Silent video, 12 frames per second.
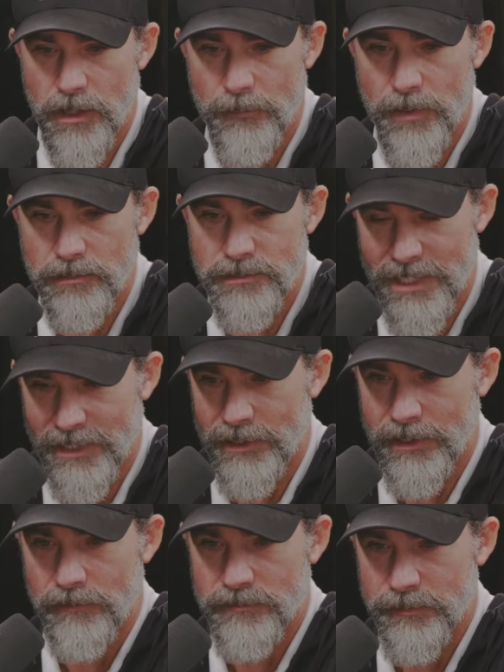How about taking
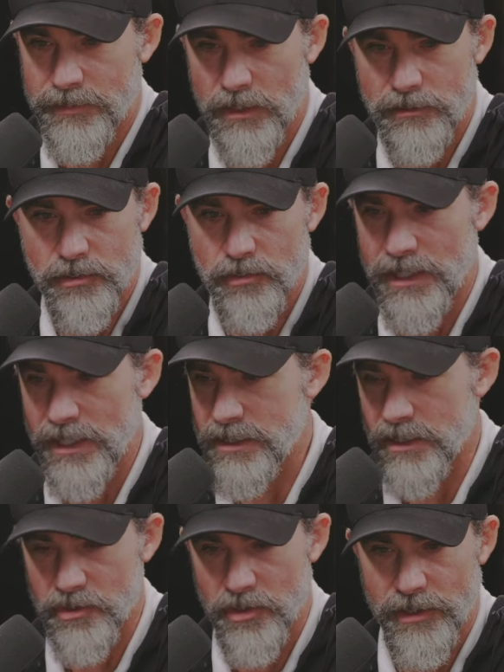care of somebody else who gets
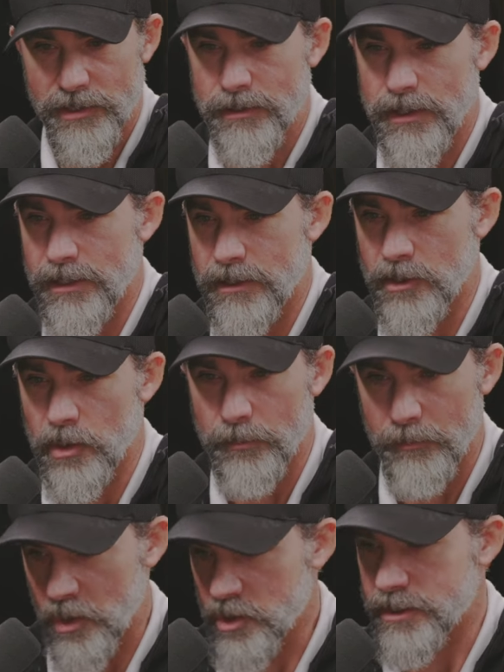injured and, and, you know,
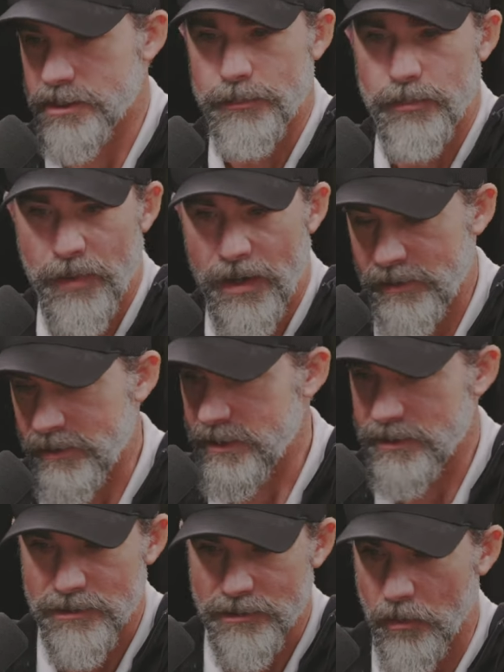emergency
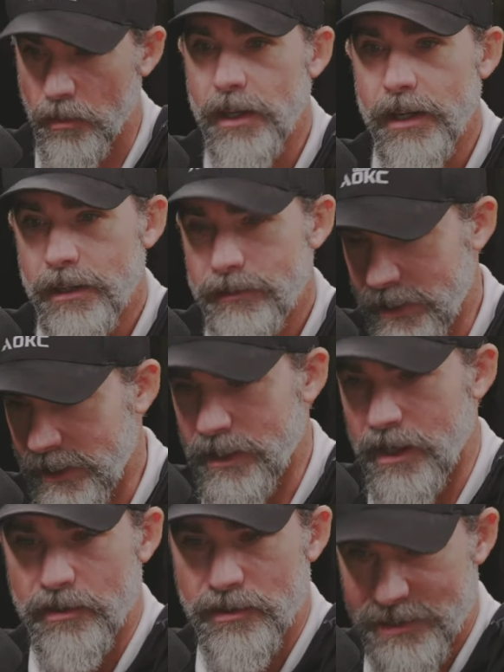preparedness? So they need
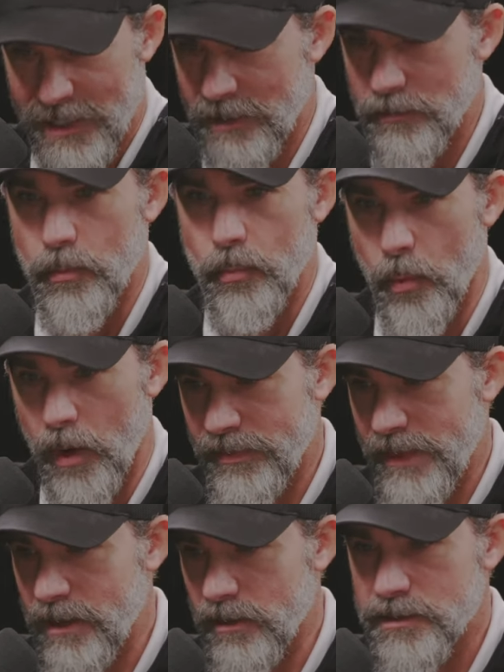to understand what
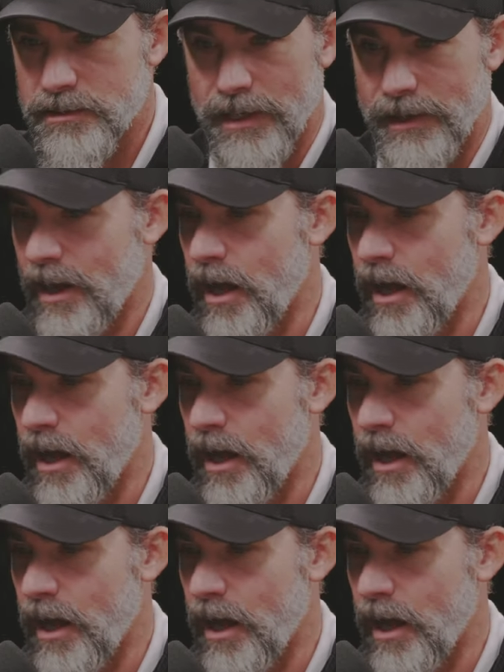that looks like.